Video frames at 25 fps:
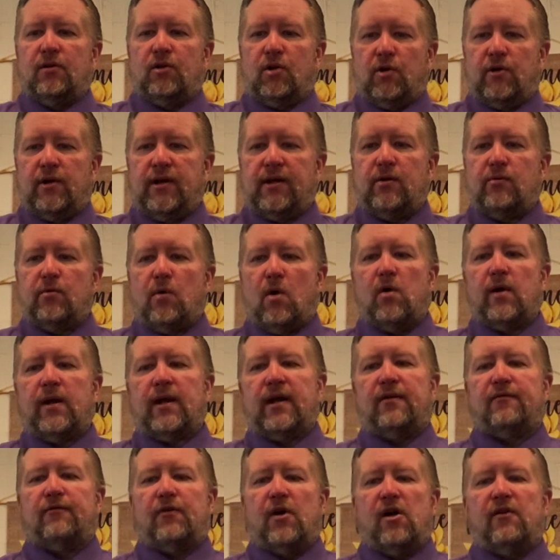learning,
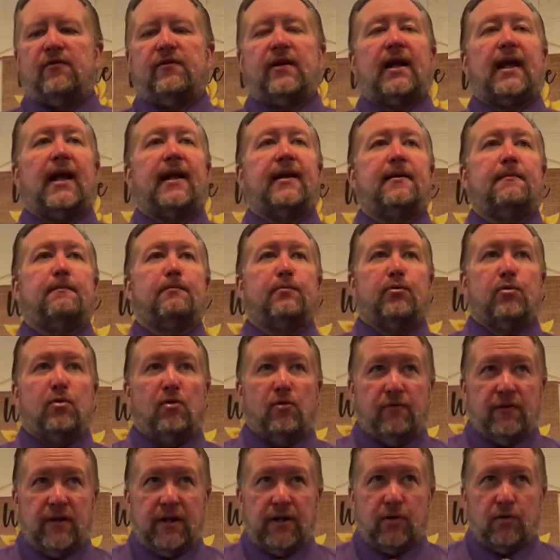growing, evolving, and
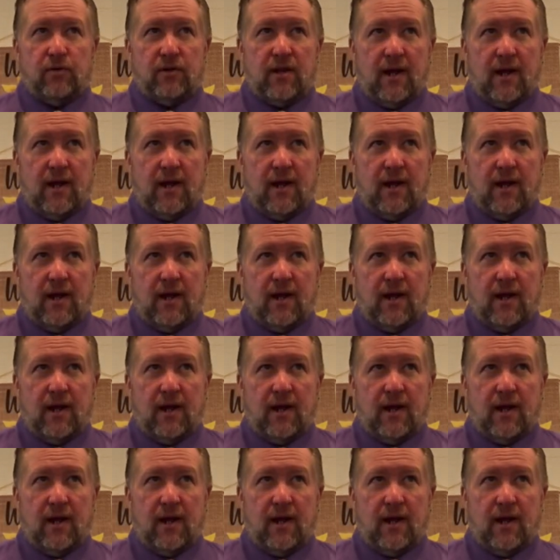improving your